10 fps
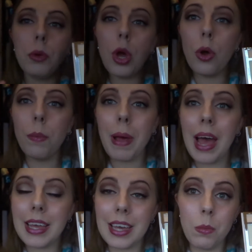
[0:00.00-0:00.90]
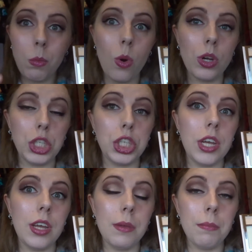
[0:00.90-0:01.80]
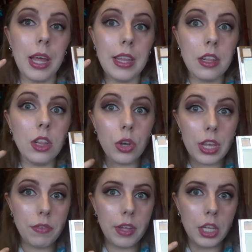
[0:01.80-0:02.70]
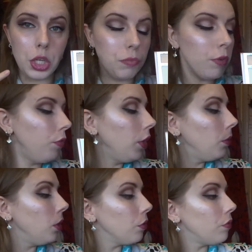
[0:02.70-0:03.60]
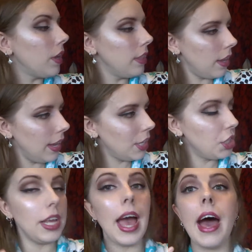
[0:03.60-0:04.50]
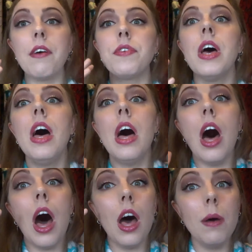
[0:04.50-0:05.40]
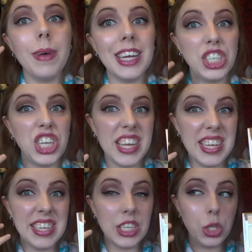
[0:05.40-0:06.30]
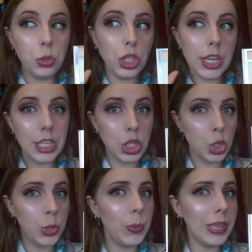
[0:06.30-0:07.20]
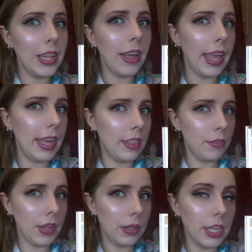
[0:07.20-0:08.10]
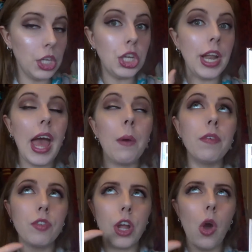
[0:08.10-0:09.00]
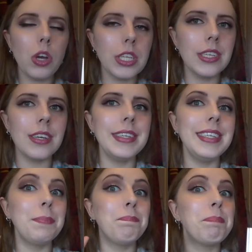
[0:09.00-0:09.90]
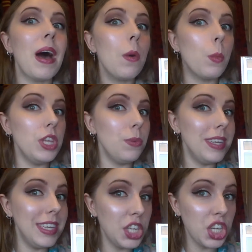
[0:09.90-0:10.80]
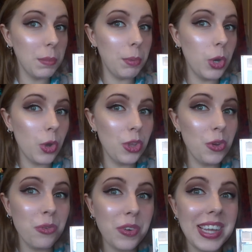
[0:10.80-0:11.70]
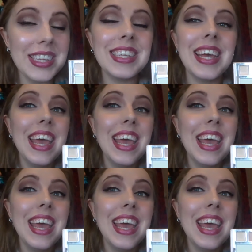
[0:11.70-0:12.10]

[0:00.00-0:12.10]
you go back and watch my Locket foundation review, you'll find that I actually have two shades too light in the foundation. However, it oxidizes, but when you initially put it on your face,